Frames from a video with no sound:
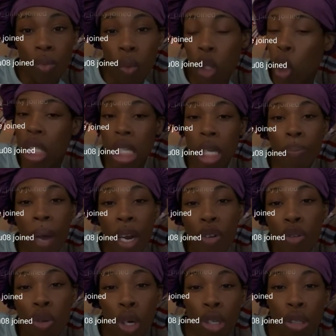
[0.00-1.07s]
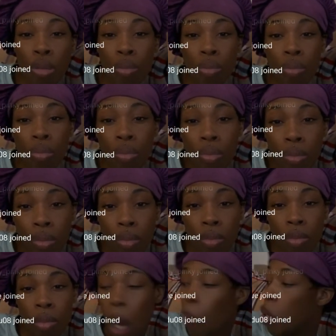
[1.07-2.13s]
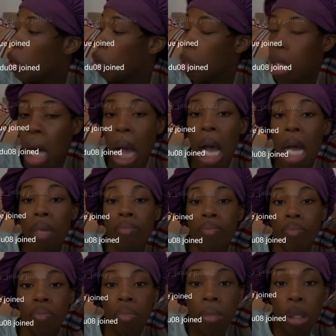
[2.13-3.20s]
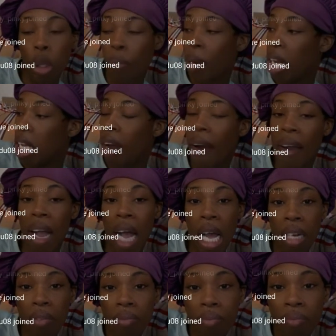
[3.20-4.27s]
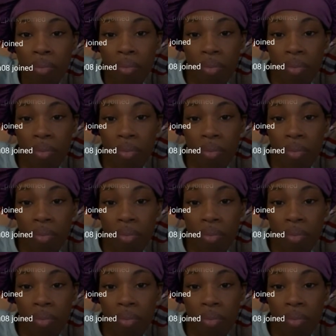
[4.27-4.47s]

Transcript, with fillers: We just see him on the road. And we just gone, jump in the car and gone.